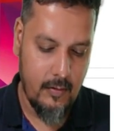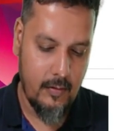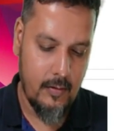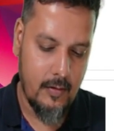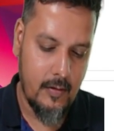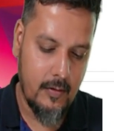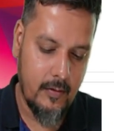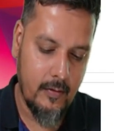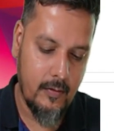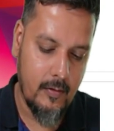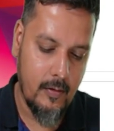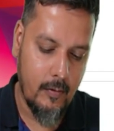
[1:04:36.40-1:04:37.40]
This
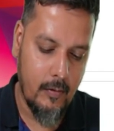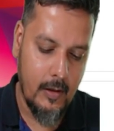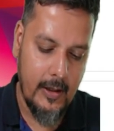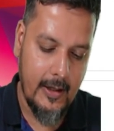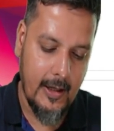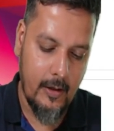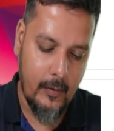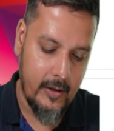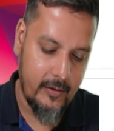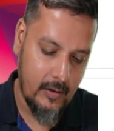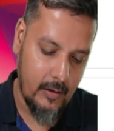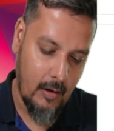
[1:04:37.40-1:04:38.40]
is the only
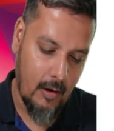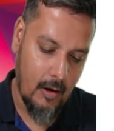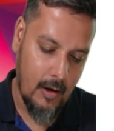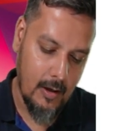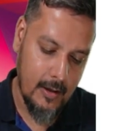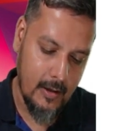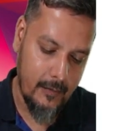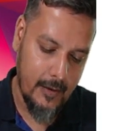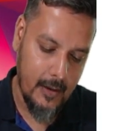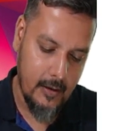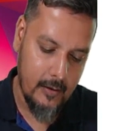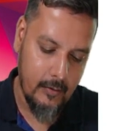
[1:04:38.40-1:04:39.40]
calculation. All other
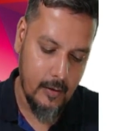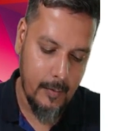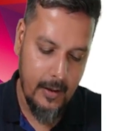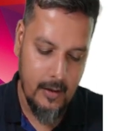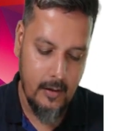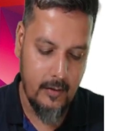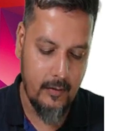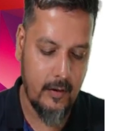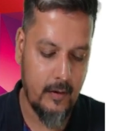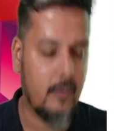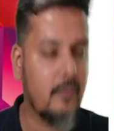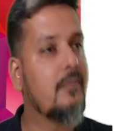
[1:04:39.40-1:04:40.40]
figures will be
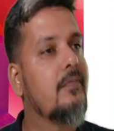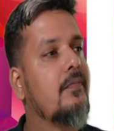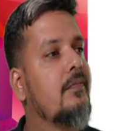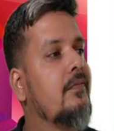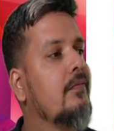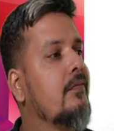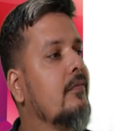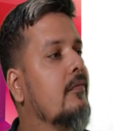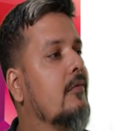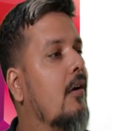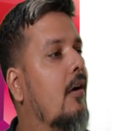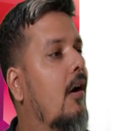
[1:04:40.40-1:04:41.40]
0.
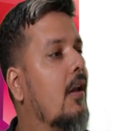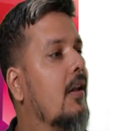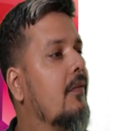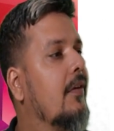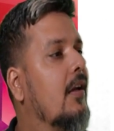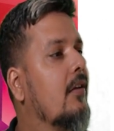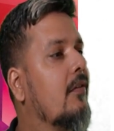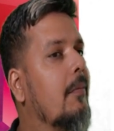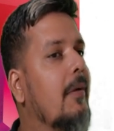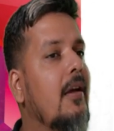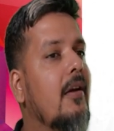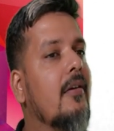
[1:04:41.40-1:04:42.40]
All other figures will
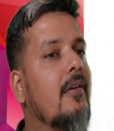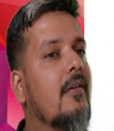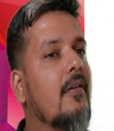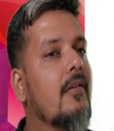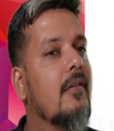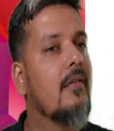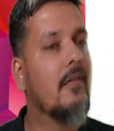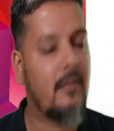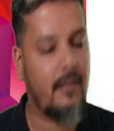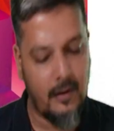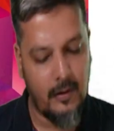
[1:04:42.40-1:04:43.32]
be 0.